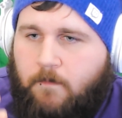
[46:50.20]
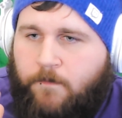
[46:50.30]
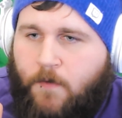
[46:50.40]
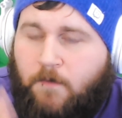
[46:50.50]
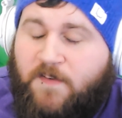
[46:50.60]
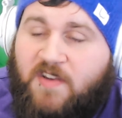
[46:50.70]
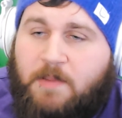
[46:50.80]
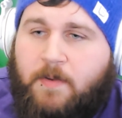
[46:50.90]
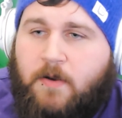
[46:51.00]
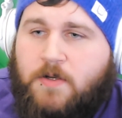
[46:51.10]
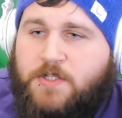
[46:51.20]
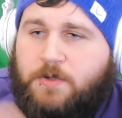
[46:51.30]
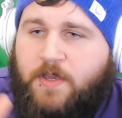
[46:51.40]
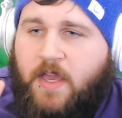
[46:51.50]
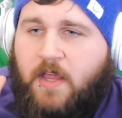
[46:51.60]
for 50 beers
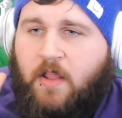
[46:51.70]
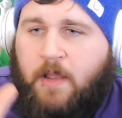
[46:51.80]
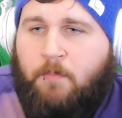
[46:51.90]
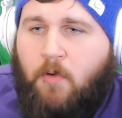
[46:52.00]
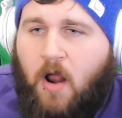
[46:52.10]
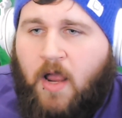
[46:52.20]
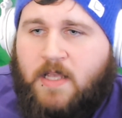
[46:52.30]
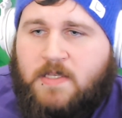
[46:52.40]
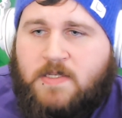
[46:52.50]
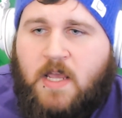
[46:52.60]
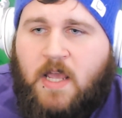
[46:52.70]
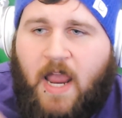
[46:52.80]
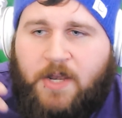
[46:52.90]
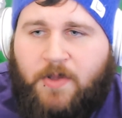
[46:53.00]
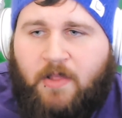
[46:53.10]
you get like a prize,
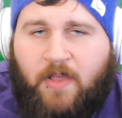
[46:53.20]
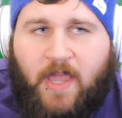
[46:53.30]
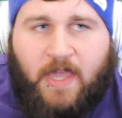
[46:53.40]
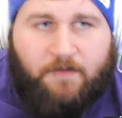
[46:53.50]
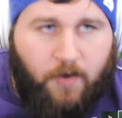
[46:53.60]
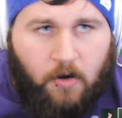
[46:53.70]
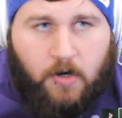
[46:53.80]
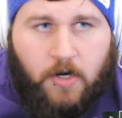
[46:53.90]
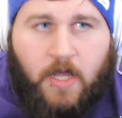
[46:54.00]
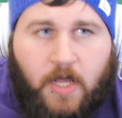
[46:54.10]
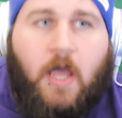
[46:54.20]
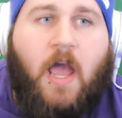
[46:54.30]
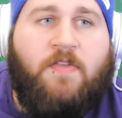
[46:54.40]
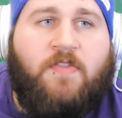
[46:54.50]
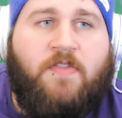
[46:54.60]
and you get like a gift card.
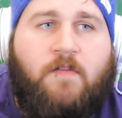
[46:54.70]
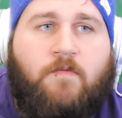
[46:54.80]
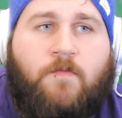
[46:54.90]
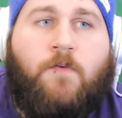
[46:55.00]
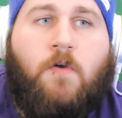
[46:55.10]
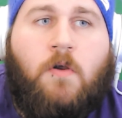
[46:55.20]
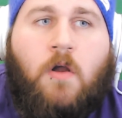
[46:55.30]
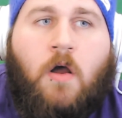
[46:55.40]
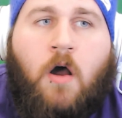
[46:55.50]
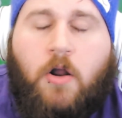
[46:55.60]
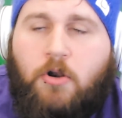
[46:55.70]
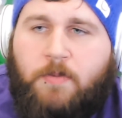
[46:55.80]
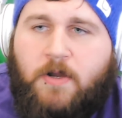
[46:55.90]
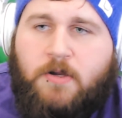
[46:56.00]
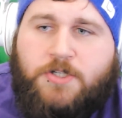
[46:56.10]
And then for
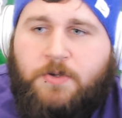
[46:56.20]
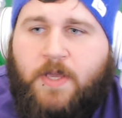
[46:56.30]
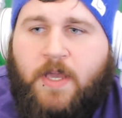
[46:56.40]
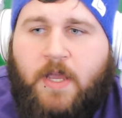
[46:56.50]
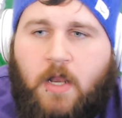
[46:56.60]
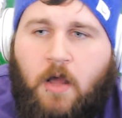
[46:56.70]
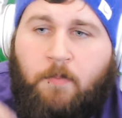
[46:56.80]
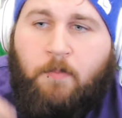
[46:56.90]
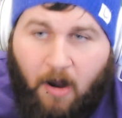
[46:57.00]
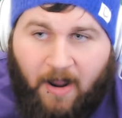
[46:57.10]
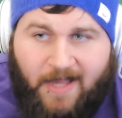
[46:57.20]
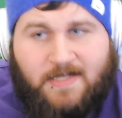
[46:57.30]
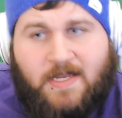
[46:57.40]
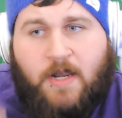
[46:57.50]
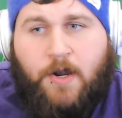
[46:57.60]
100 beers, you get a
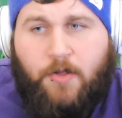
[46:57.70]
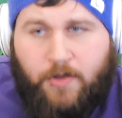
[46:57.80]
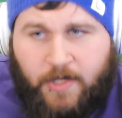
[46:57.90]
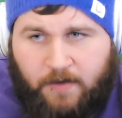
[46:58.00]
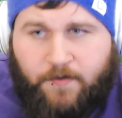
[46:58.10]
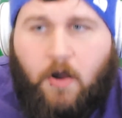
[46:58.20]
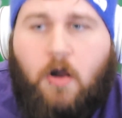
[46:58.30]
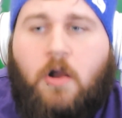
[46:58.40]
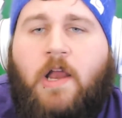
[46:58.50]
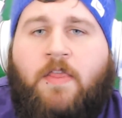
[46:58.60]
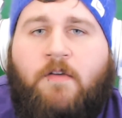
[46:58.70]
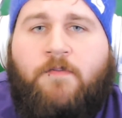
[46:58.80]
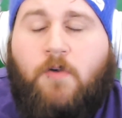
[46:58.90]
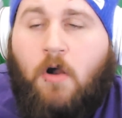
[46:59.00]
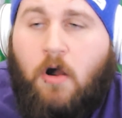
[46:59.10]
prize and another gift card. And
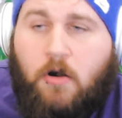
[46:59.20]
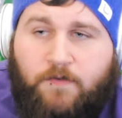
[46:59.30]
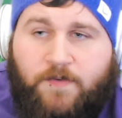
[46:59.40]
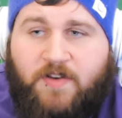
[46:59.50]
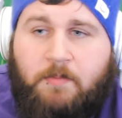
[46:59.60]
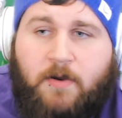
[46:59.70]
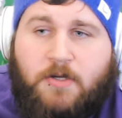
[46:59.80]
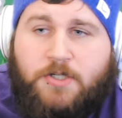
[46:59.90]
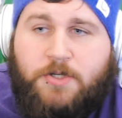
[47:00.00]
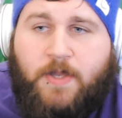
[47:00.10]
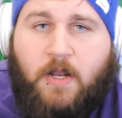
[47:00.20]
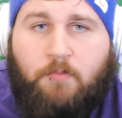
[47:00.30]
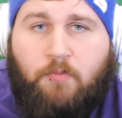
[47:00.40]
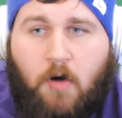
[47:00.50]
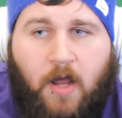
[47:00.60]
then for 150 beers, you get a
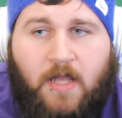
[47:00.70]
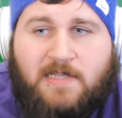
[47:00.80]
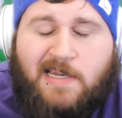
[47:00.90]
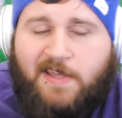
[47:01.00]
prize and a